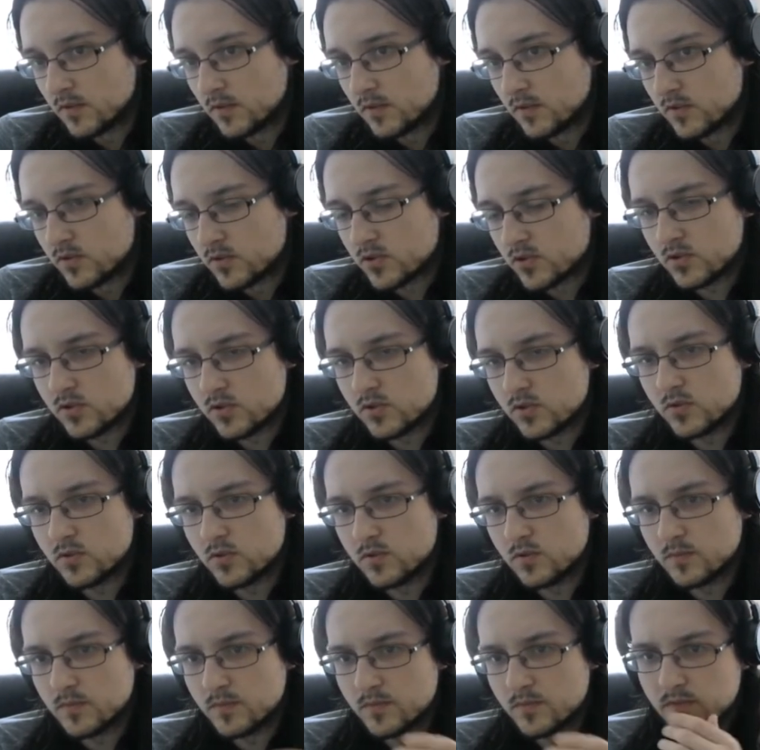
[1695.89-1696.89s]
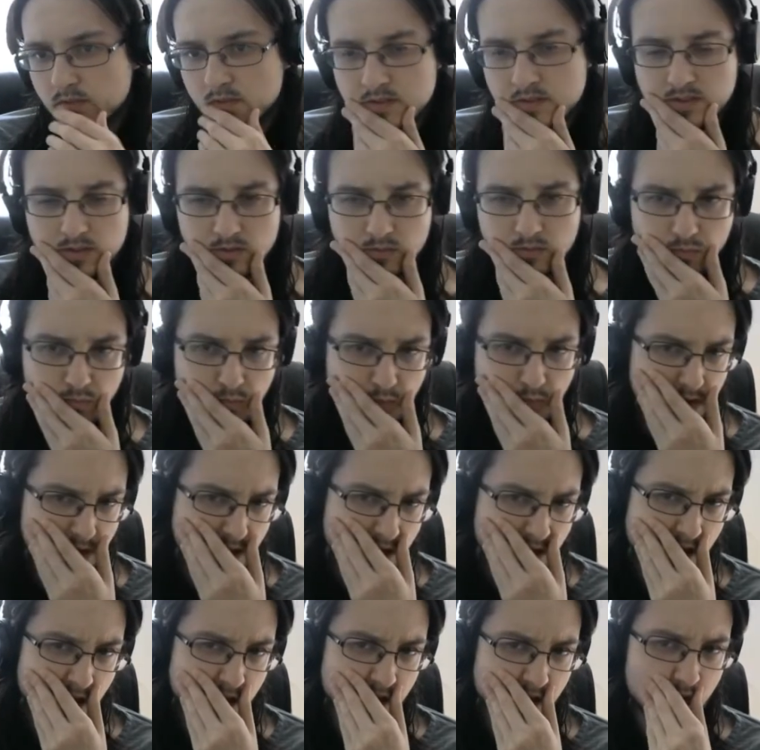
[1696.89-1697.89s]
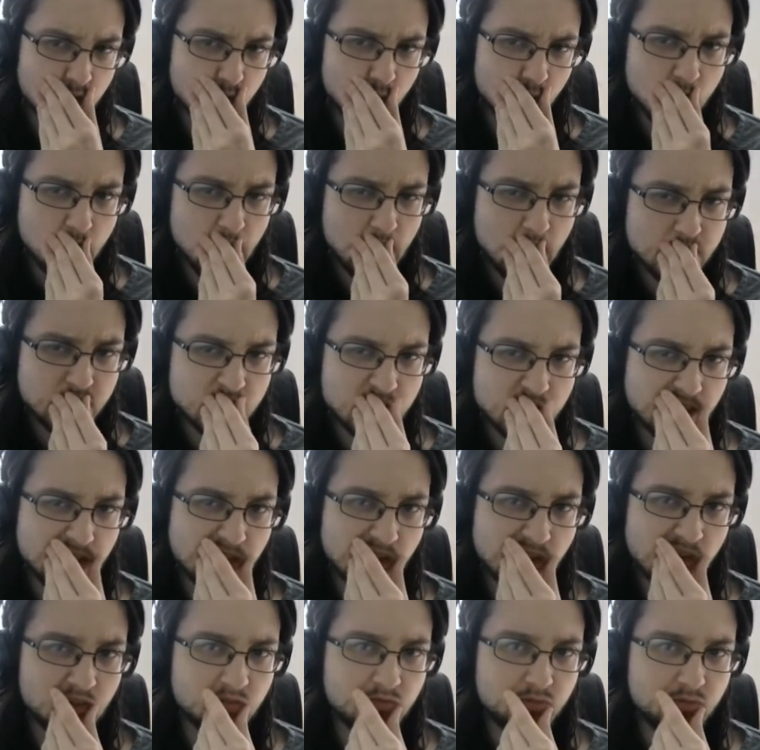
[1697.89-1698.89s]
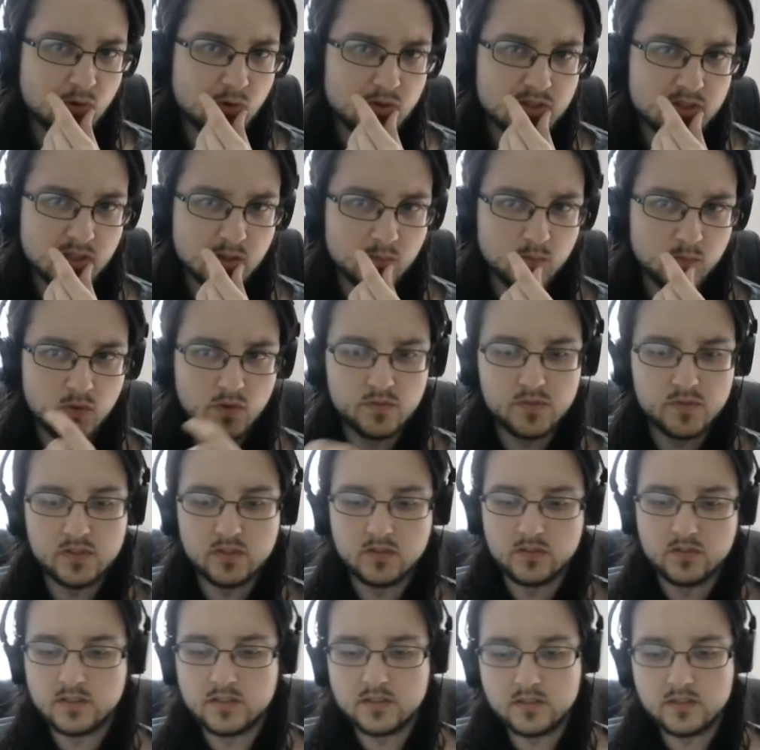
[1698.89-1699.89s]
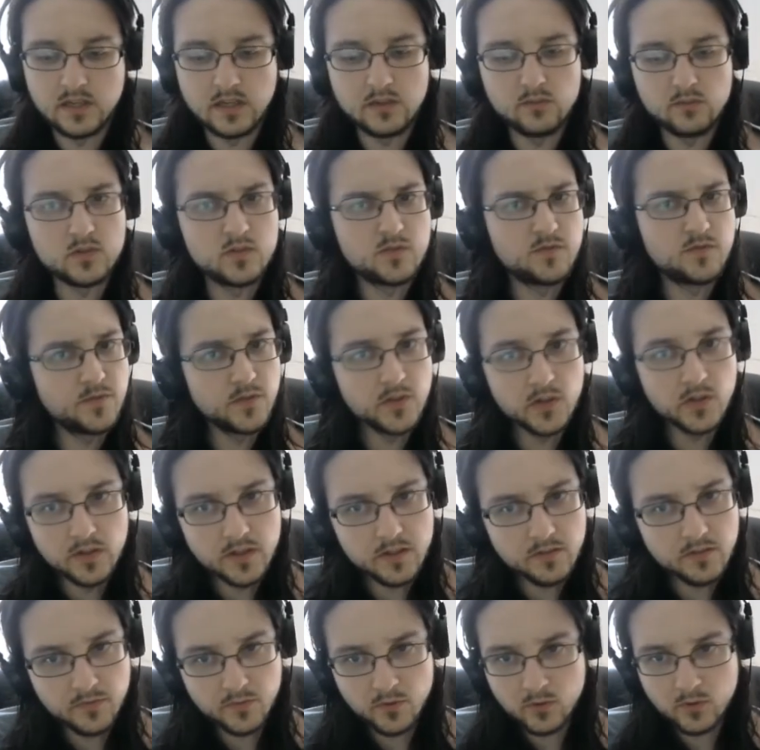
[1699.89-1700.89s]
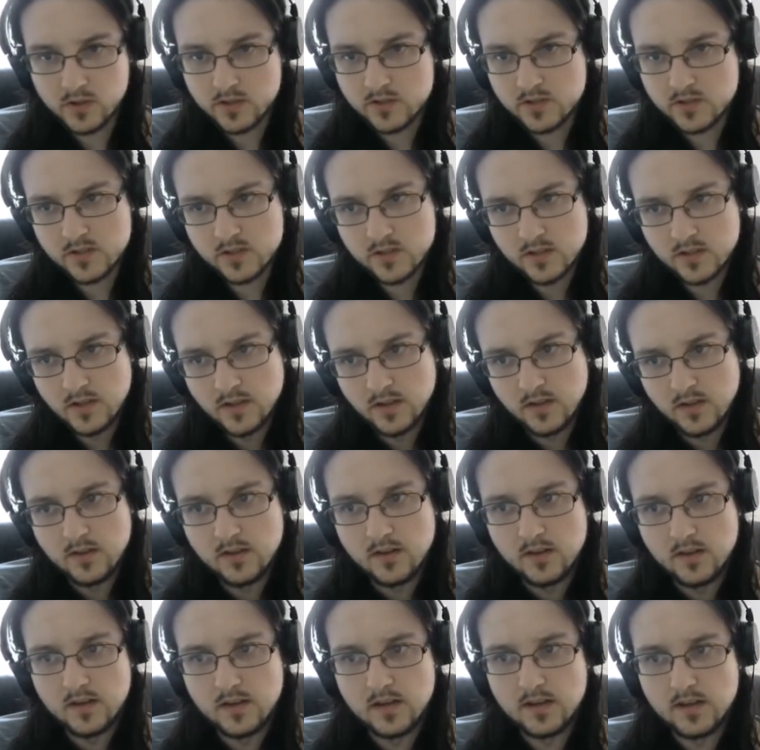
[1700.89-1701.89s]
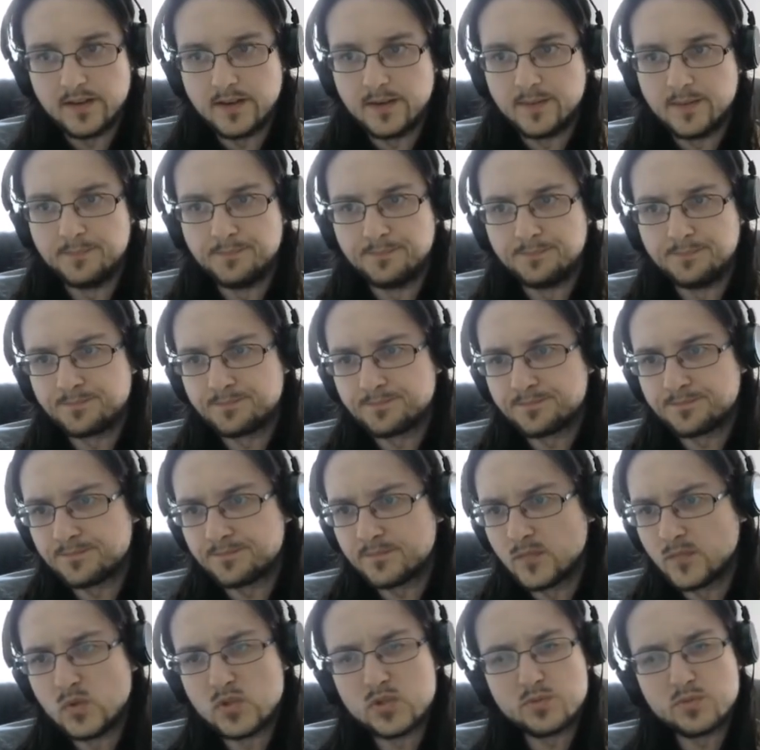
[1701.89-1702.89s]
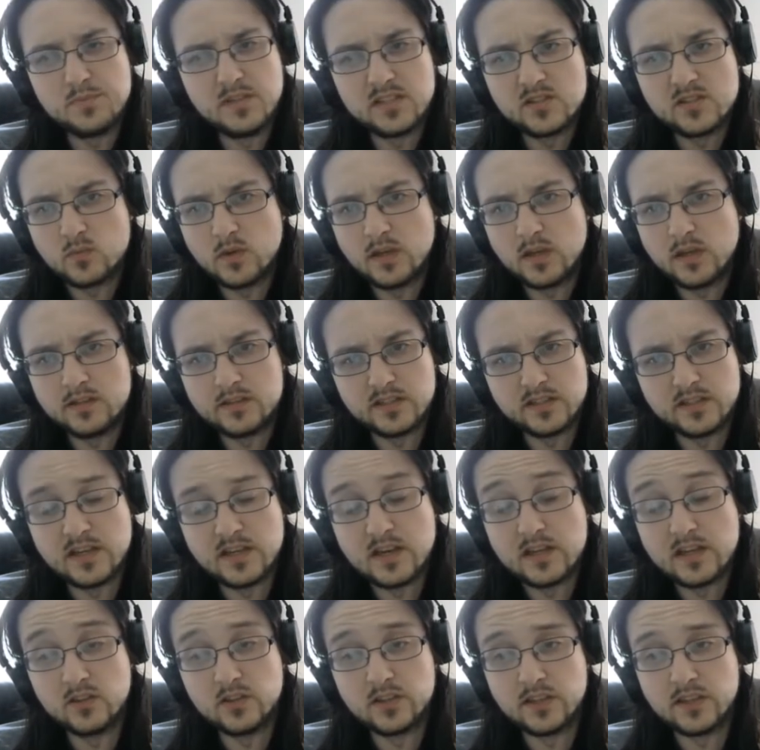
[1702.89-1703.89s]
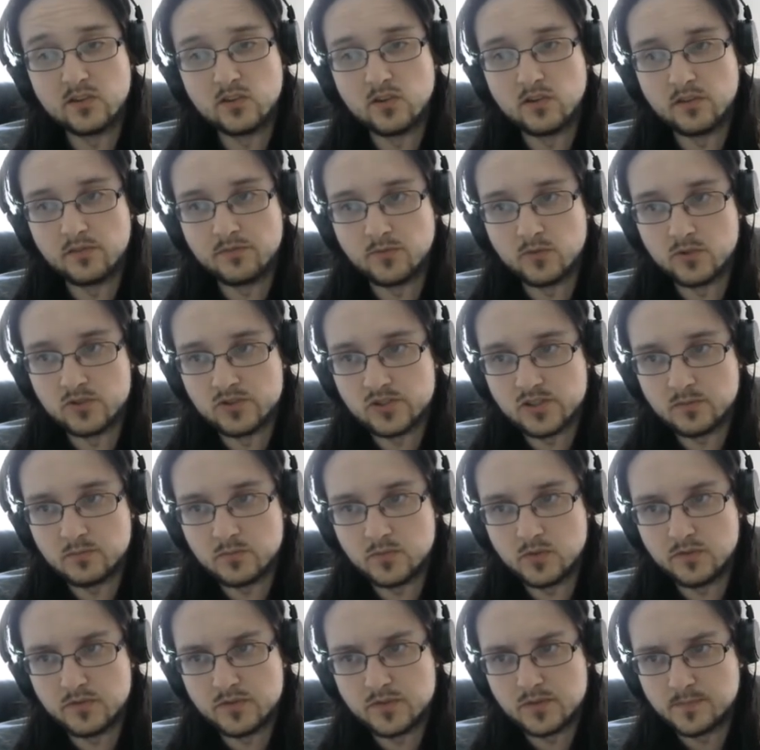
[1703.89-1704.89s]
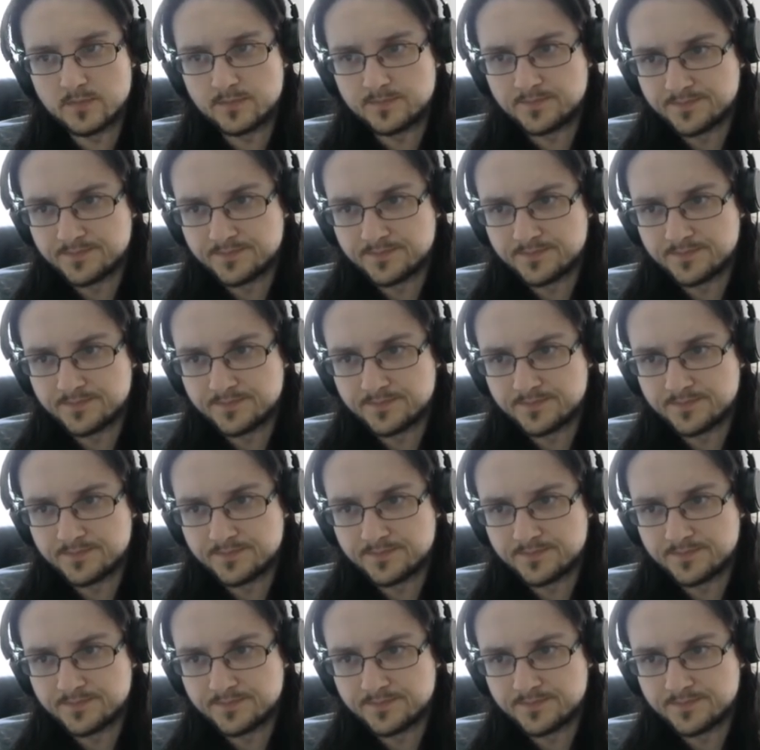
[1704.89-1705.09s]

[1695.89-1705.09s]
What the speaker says: So we're not checking our forcing moves here. This line was fully forced, which means white did not look at all the forcing moves.